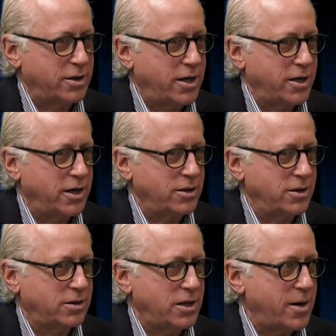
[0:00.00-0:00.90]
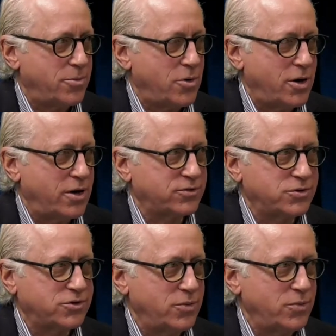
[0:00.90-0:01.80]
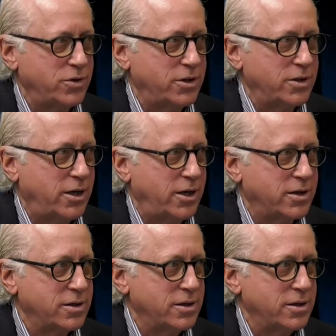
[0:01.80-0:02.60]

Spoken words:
I get a lot of moss, which I really like.